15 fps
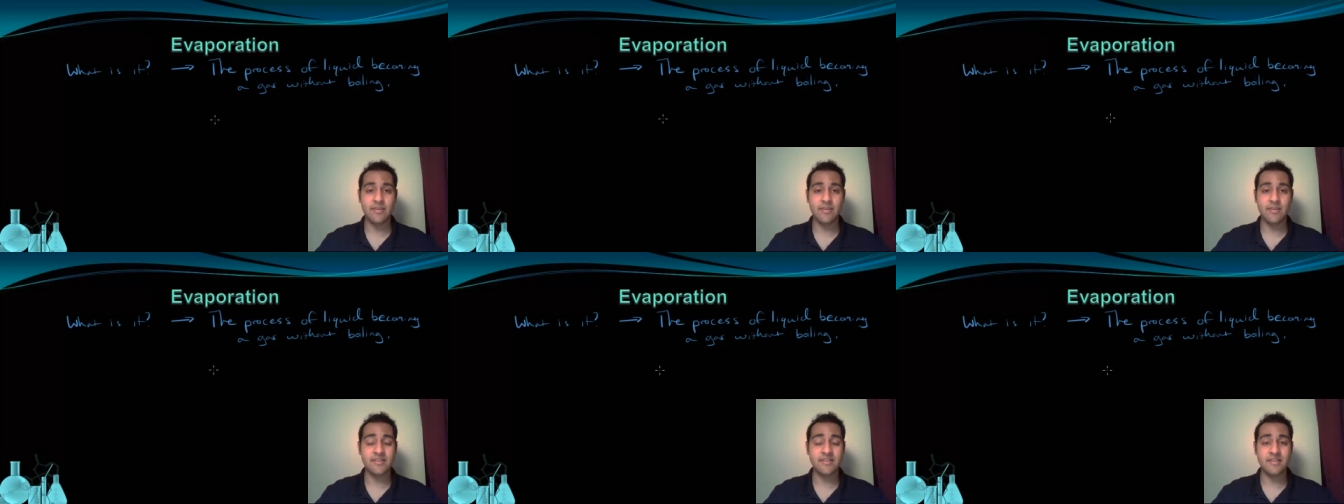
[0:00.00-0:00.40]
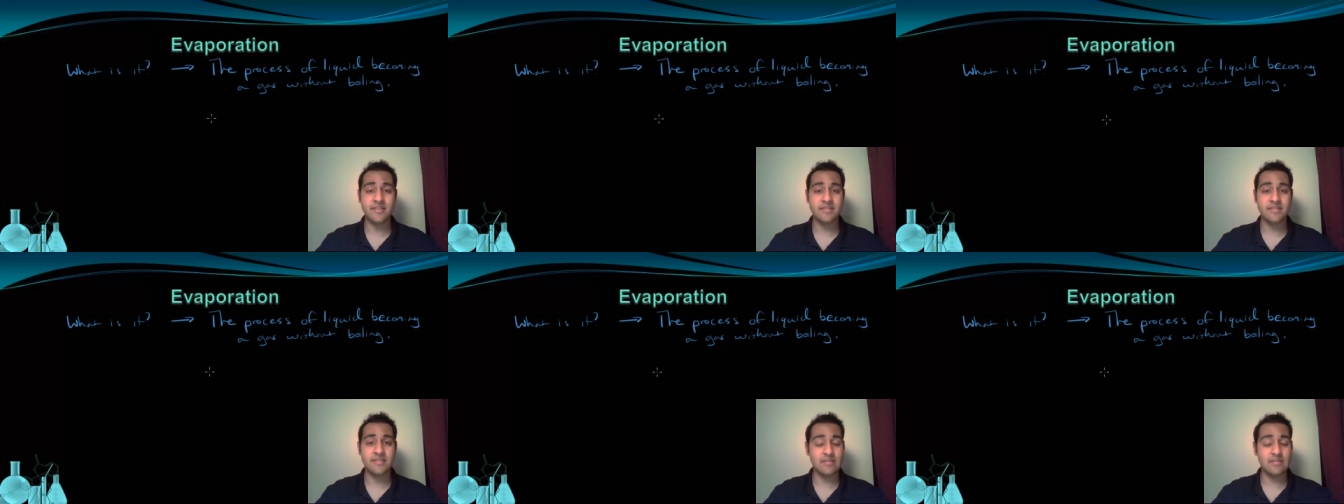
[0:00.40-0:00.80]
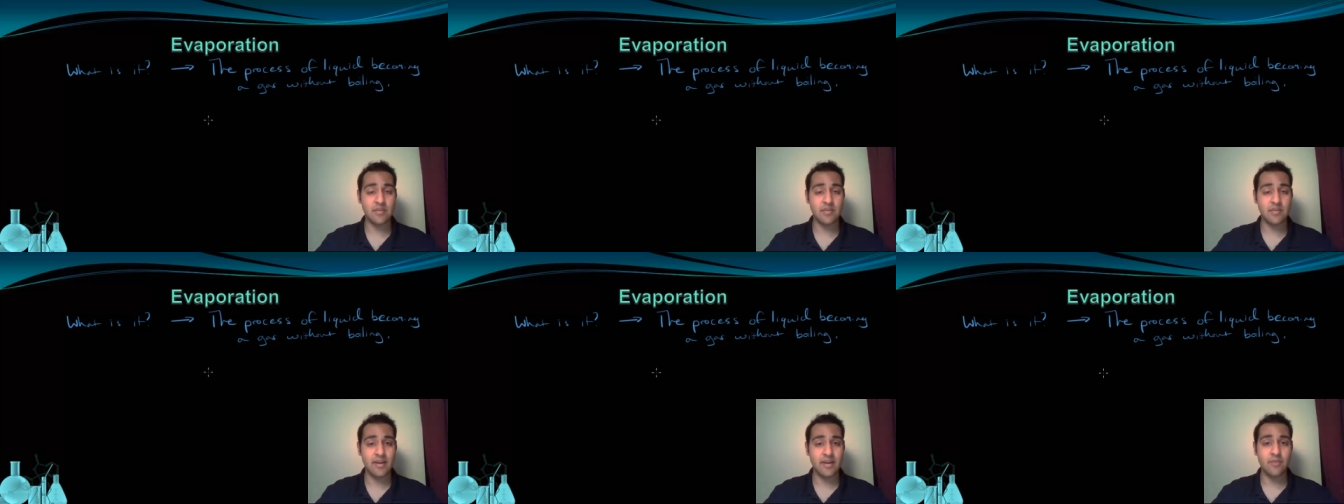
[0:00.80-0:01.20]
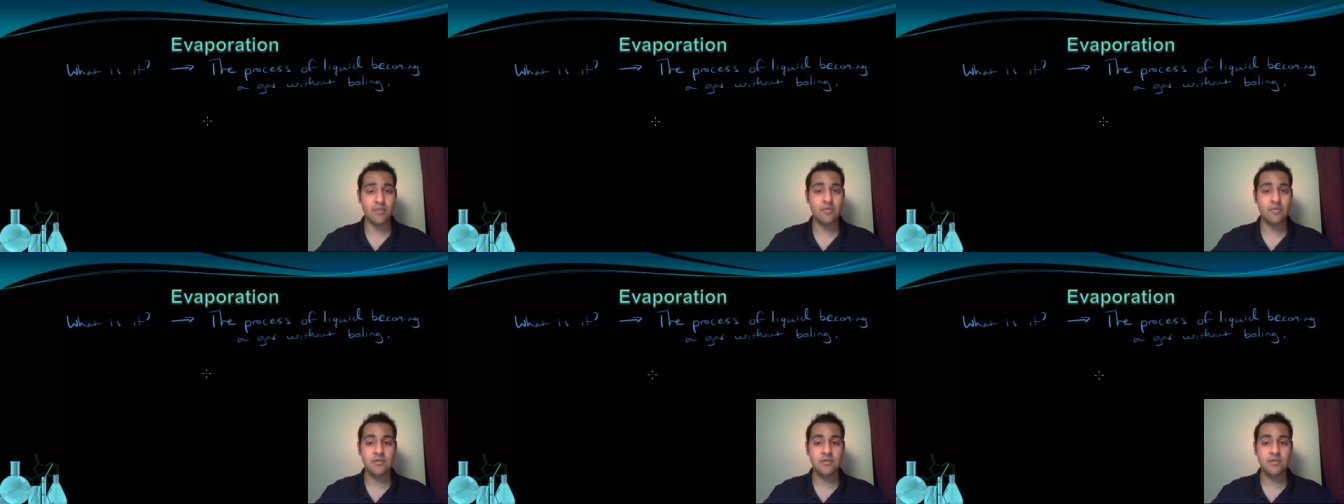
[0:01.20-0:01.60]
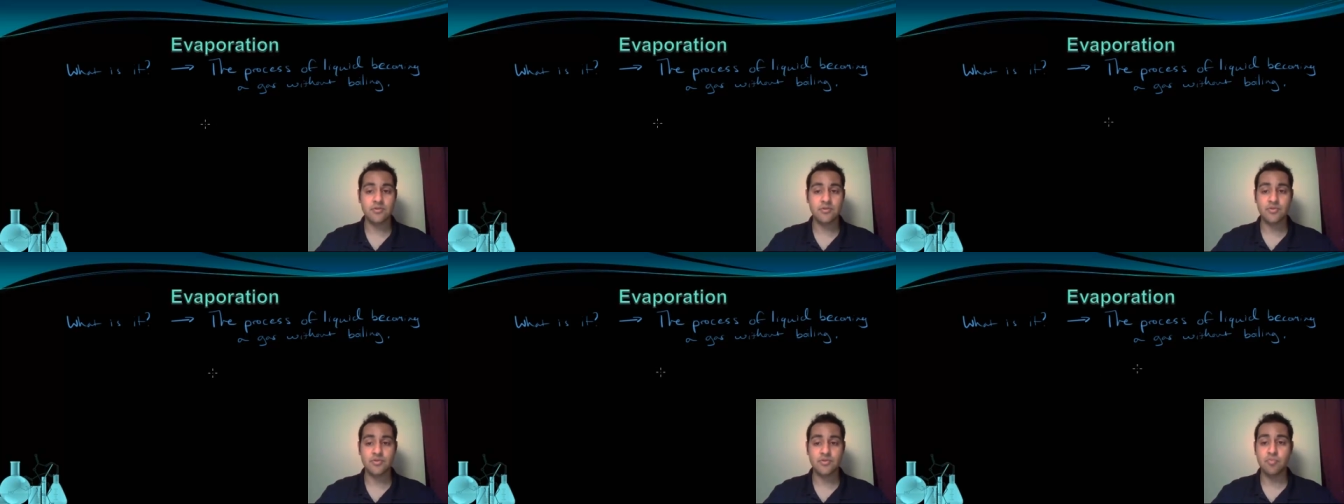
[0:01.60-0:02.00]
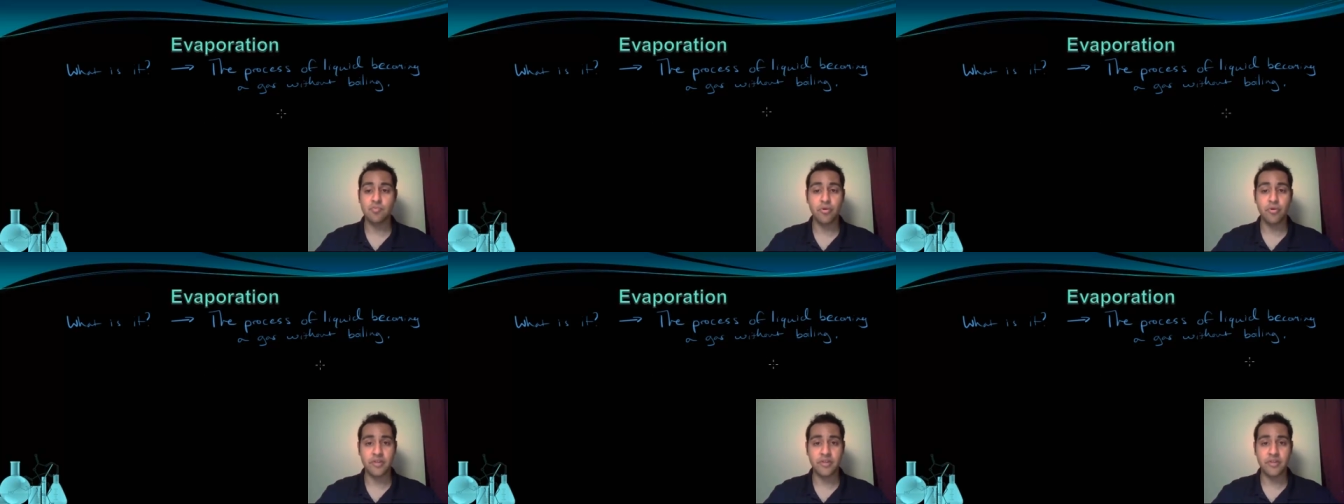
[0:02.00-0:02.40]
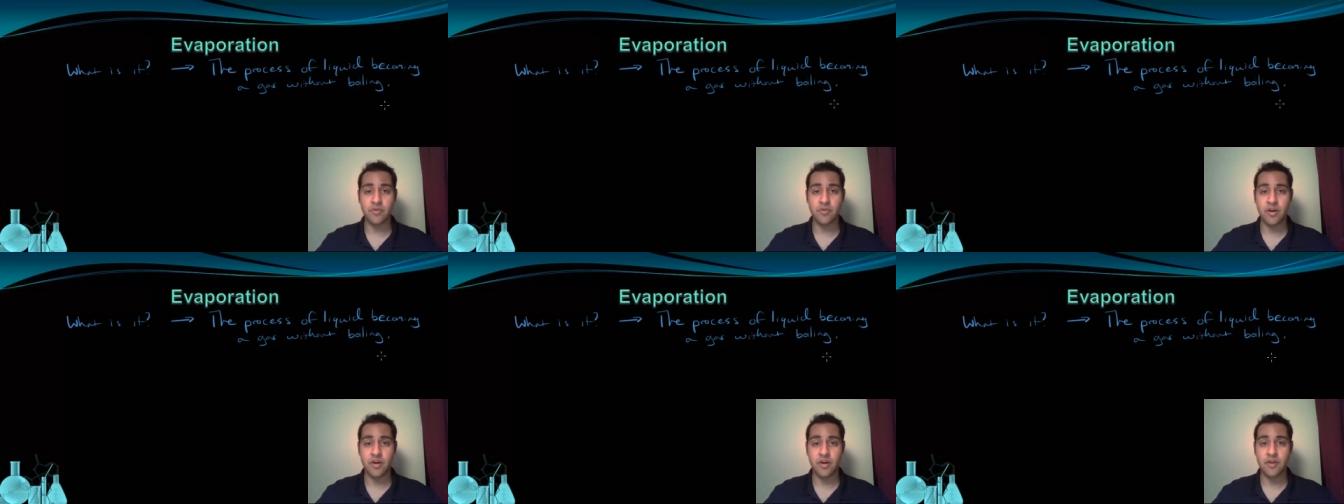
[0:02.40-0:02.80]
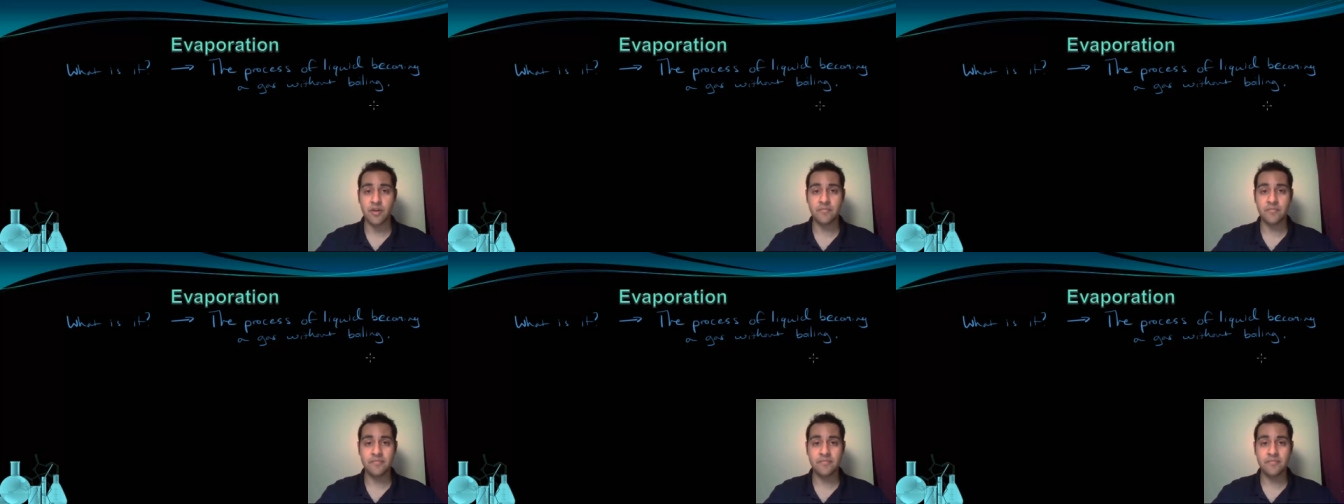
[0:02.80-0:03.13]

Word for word: and we didn't see any steam coming out. So there's no boiling going on.